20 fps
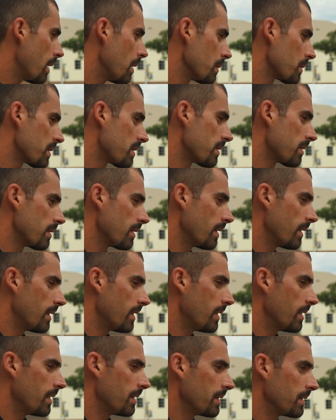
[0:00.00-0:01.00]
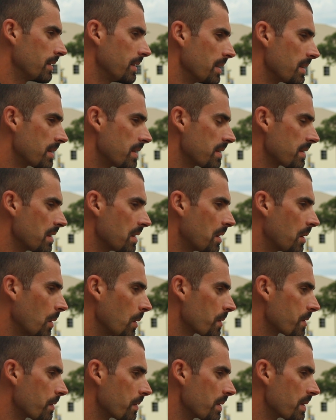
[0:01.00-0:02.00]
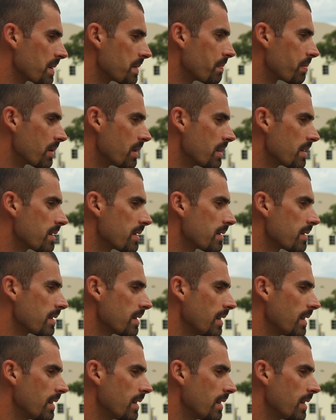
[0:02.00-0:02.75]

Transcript: I was the assistant coach for the sprints